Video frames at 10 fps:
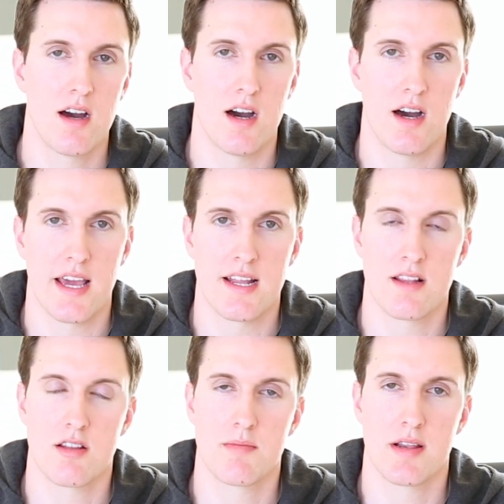and
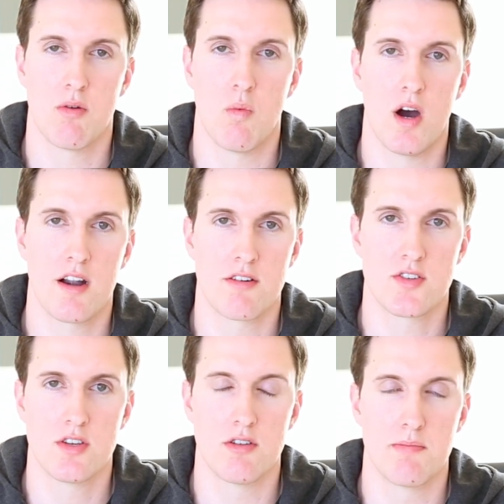a little bit of water
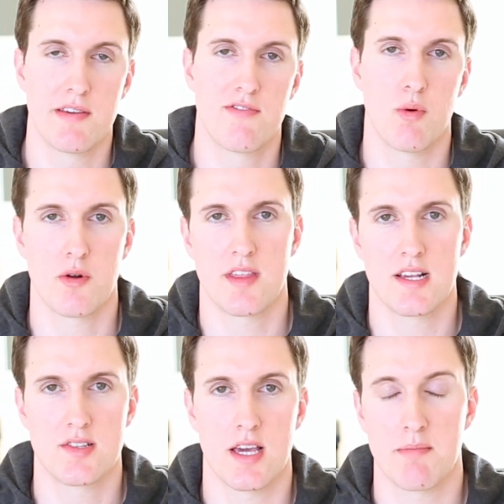too before the
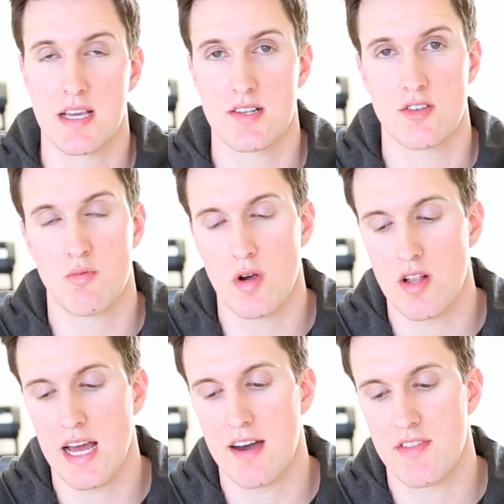exam, because you
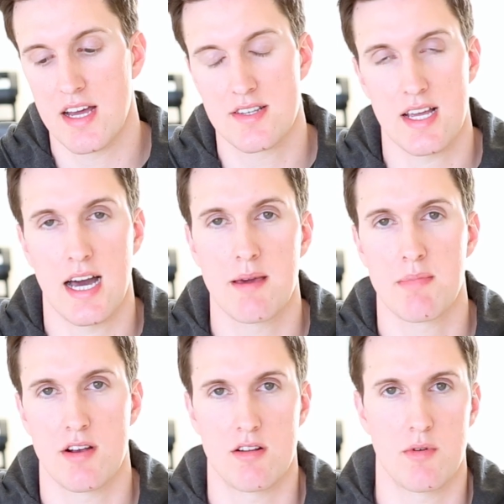will have that time
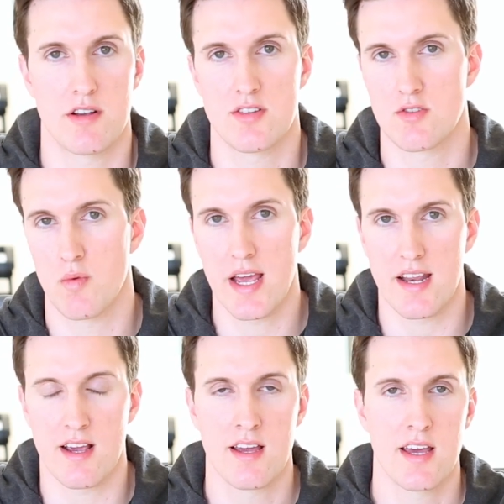period where you're just
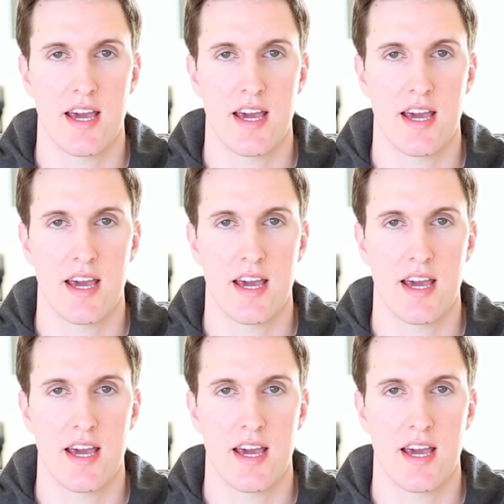waiting.